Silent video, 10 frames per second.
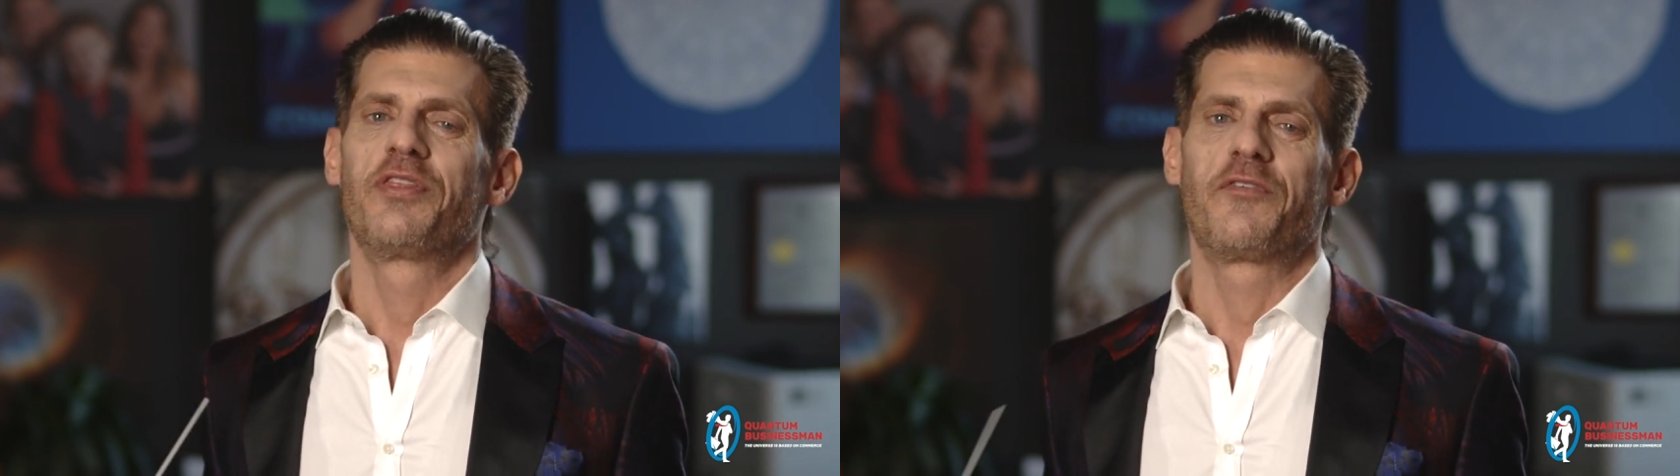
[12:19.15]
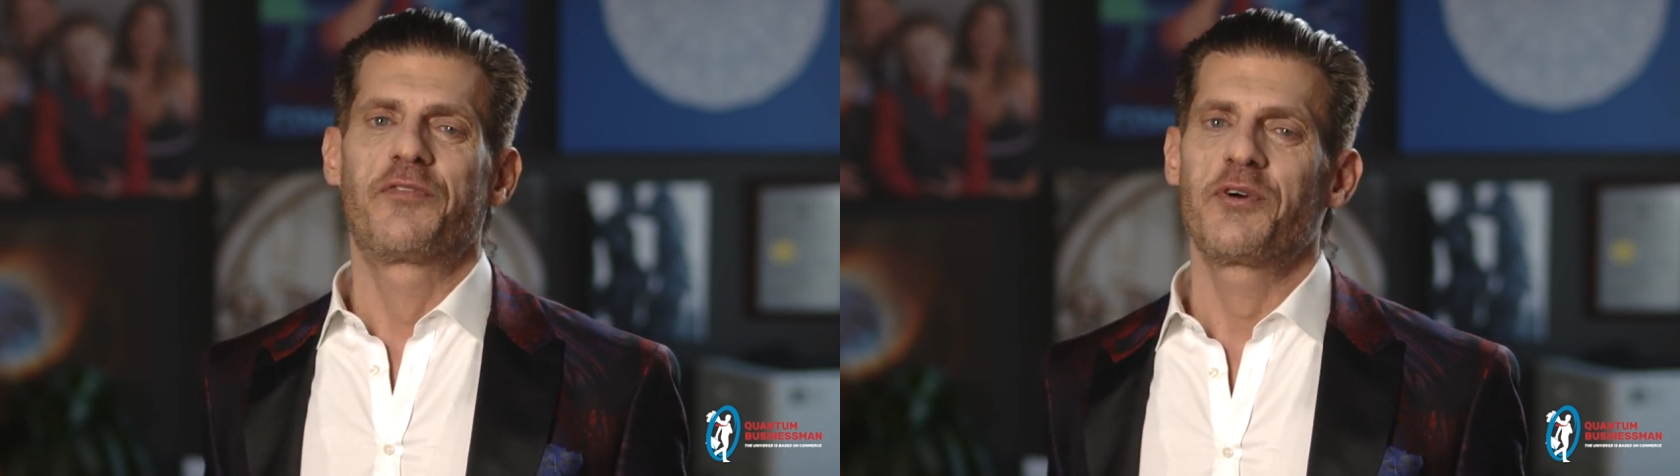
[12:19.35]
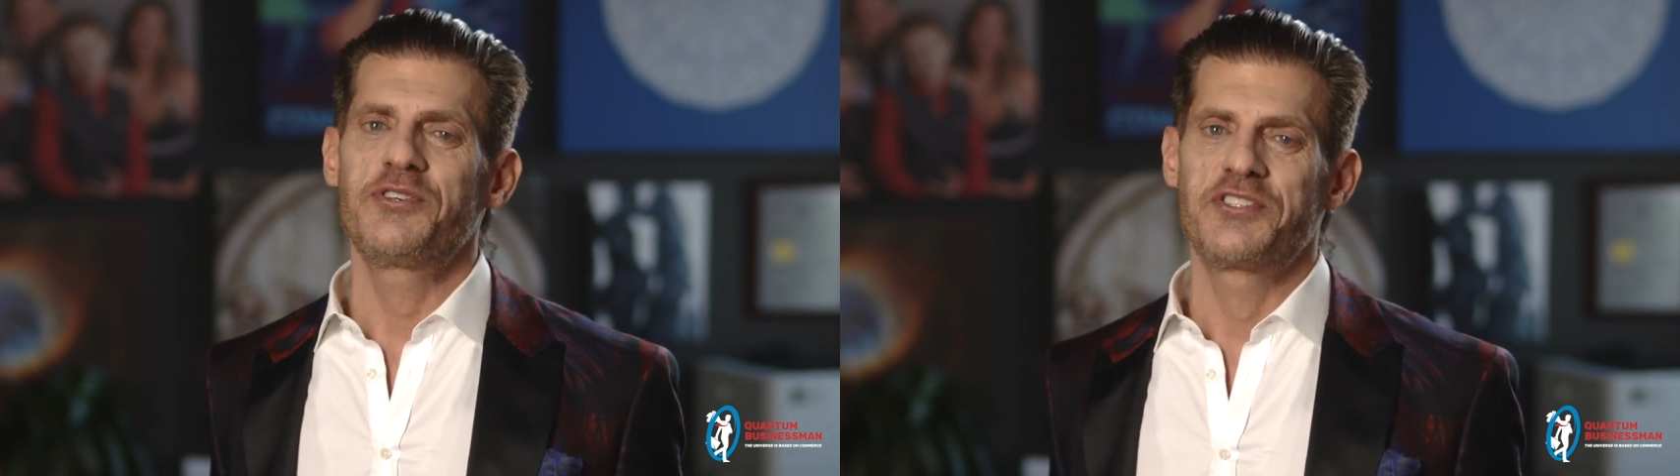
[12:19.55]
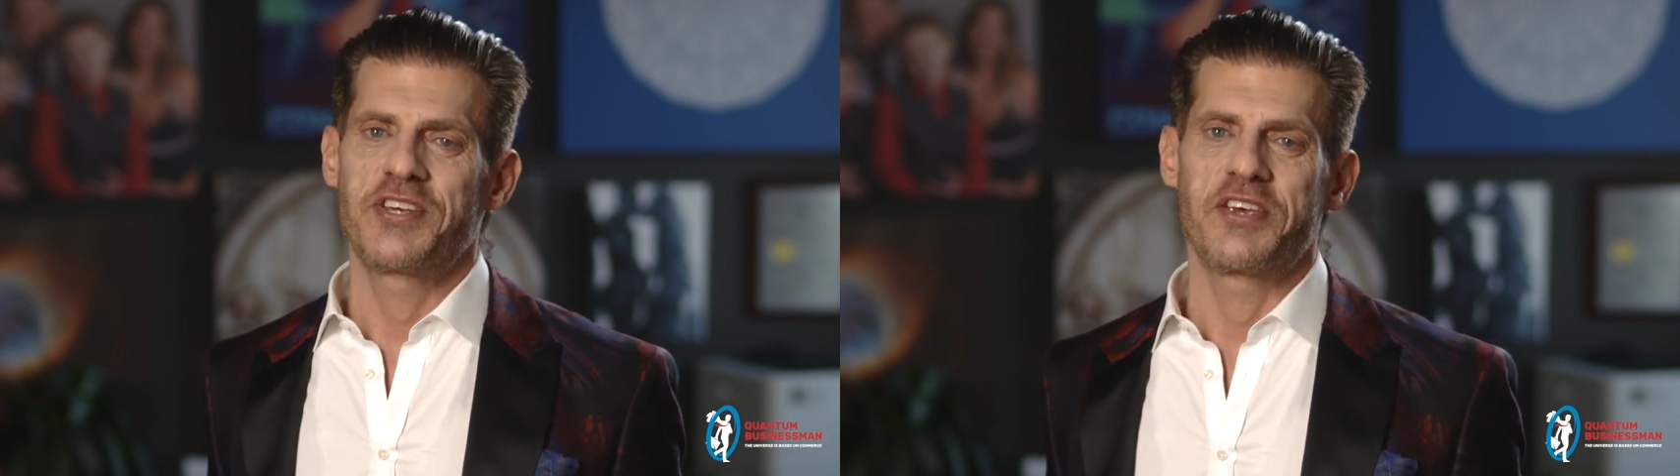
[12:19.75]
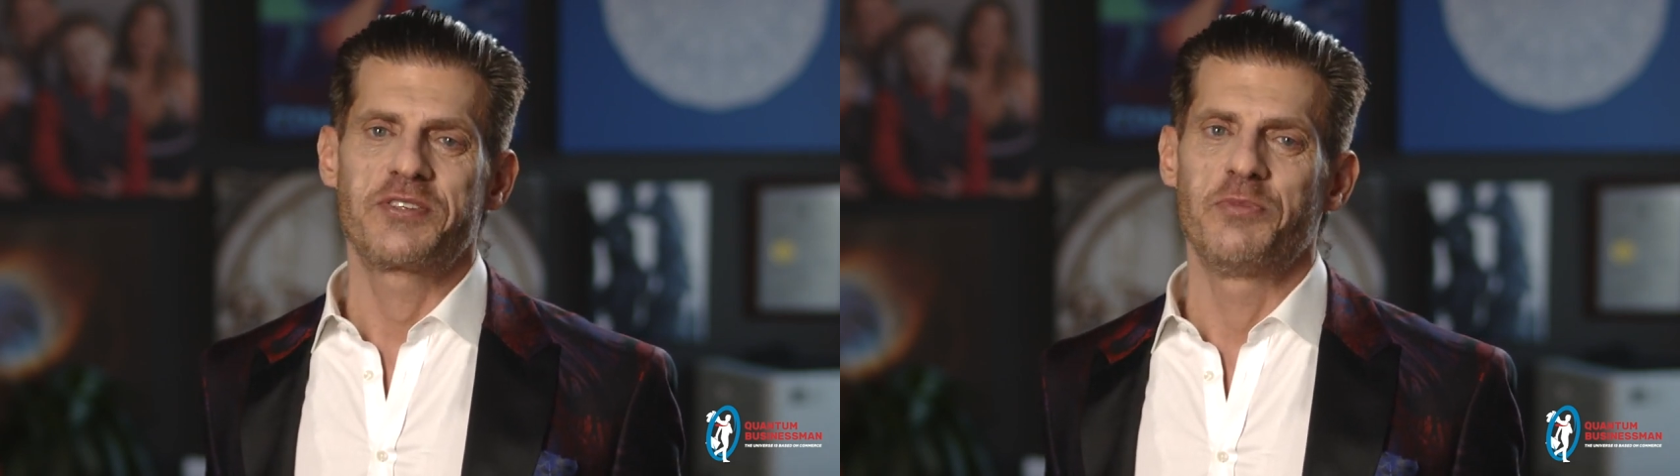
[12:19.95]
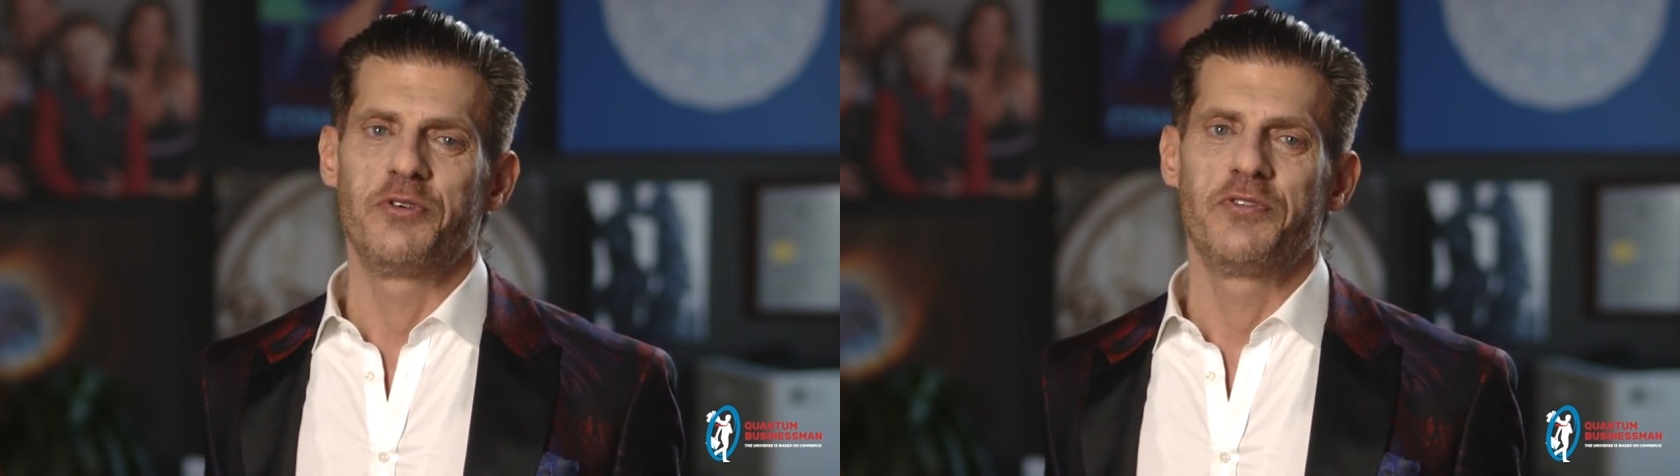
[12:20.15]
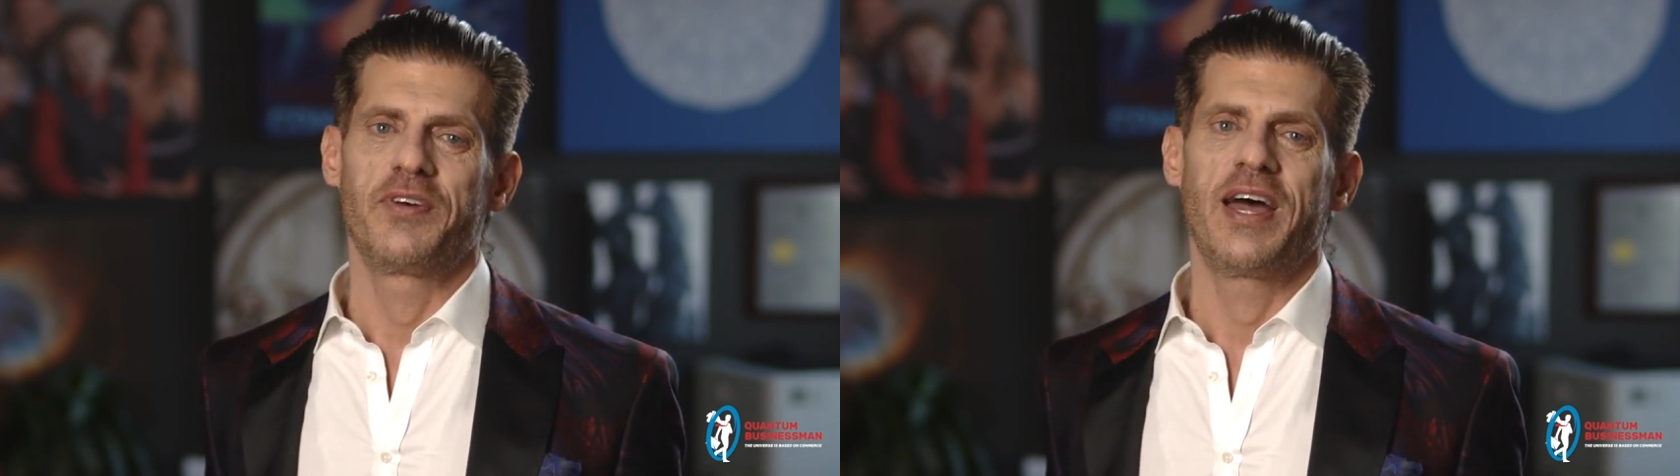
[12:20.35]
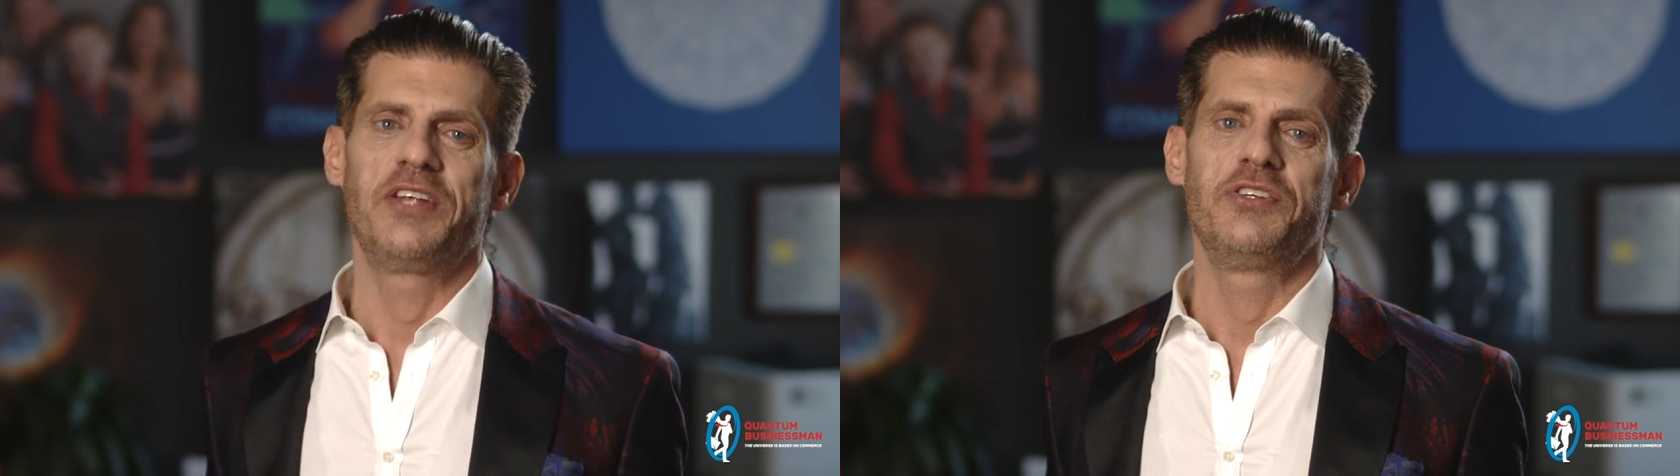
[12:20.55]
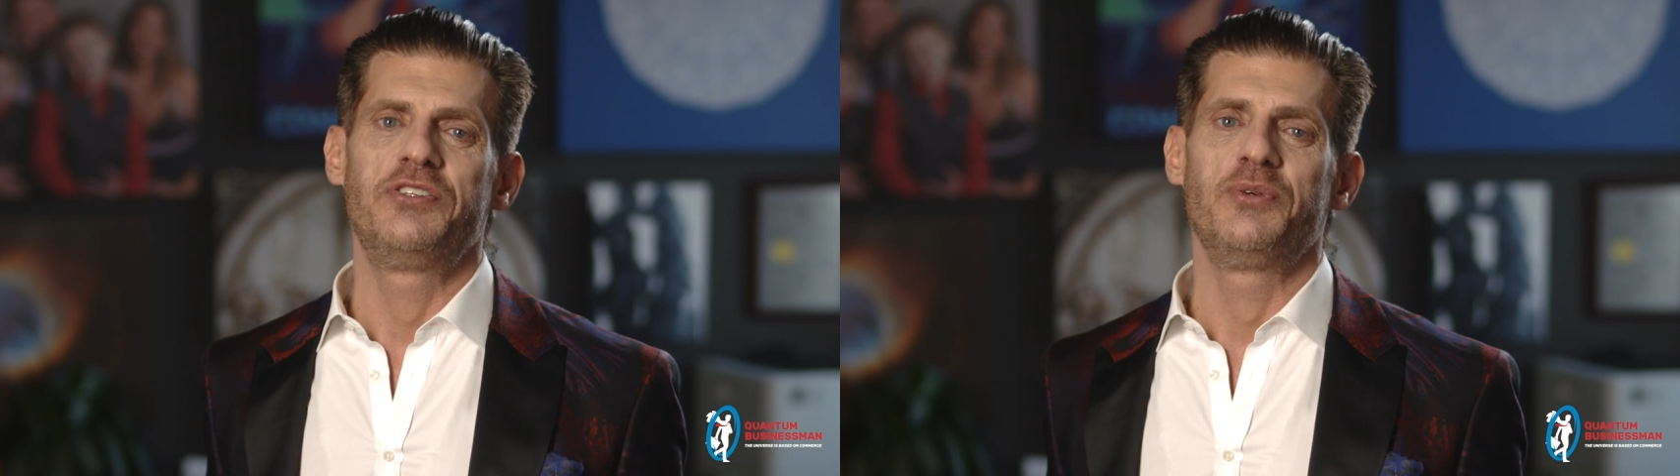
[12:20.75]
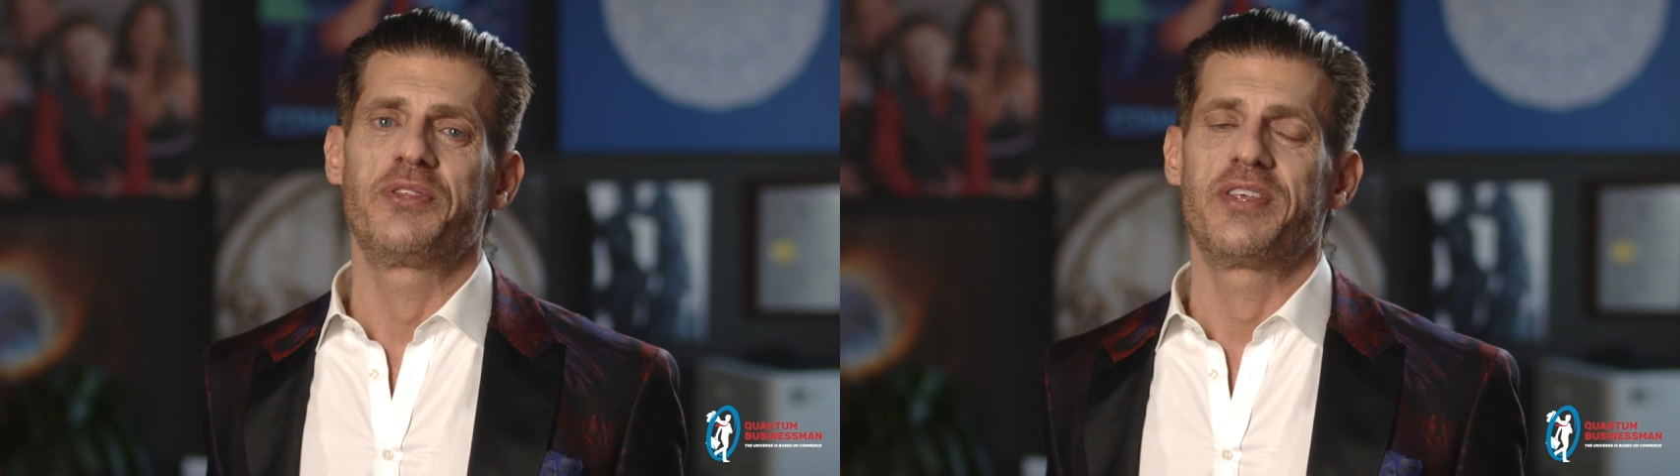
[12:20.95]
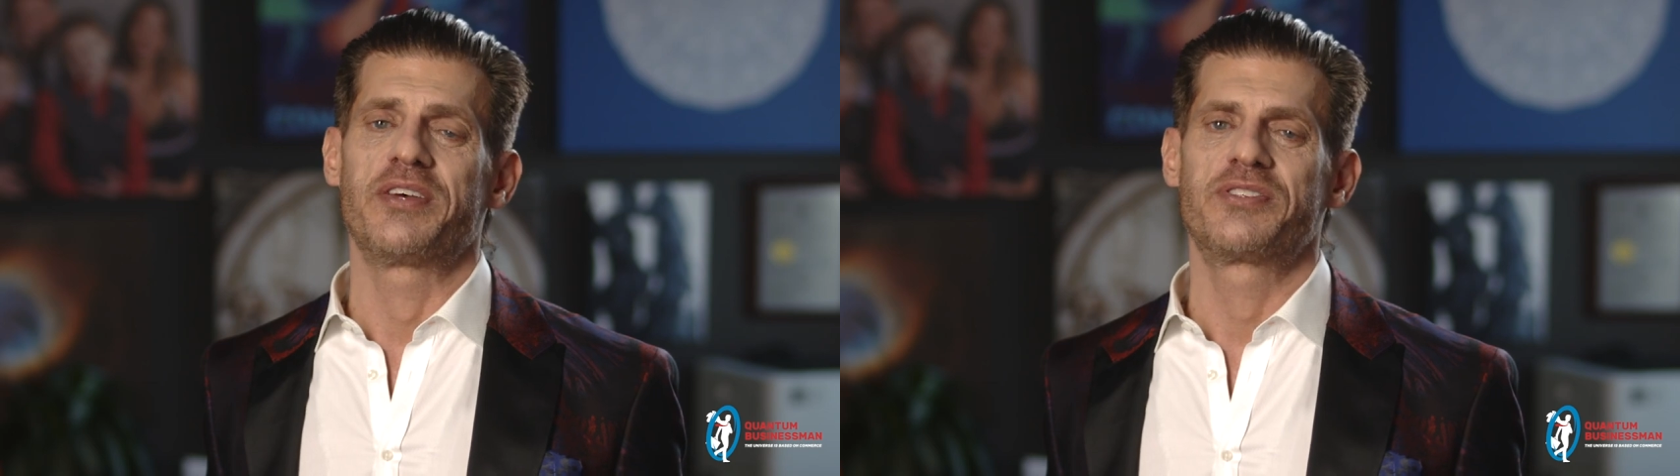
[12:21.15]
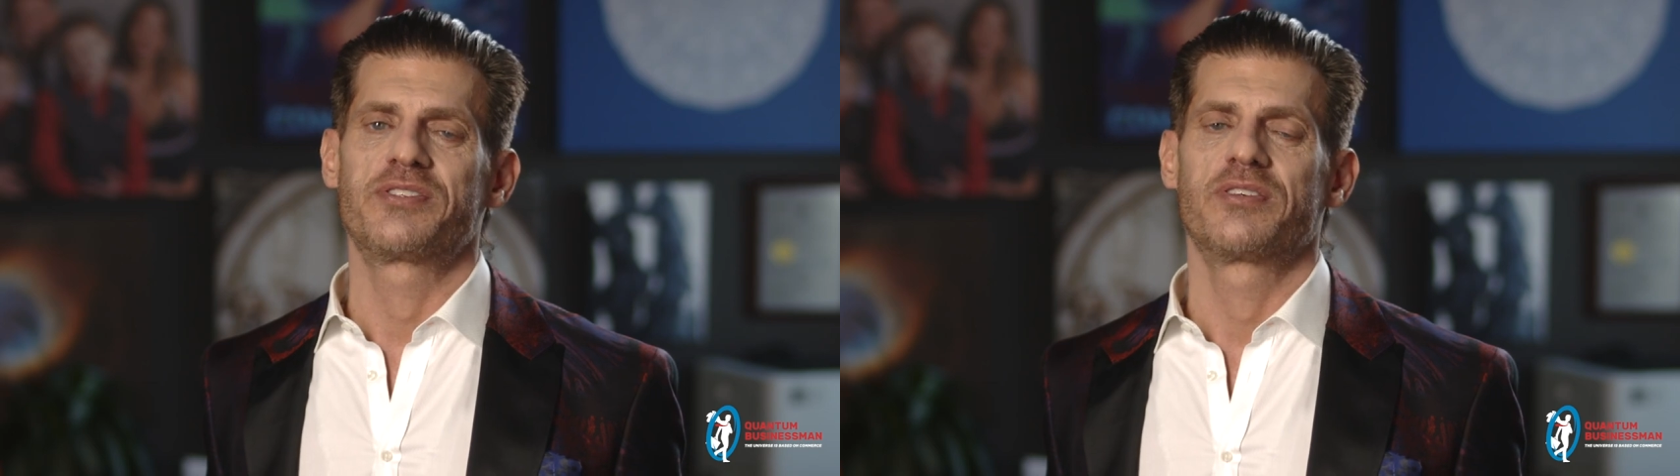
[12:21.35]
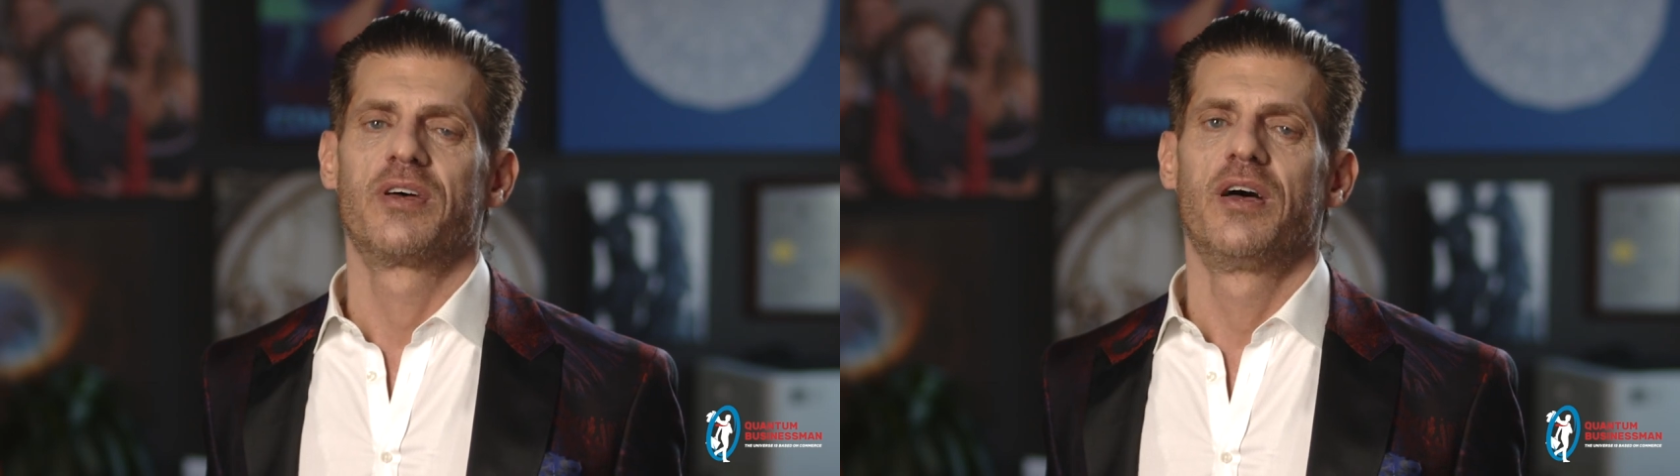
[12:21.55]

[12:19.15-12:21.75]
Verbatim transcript: The first chess move had to do with this,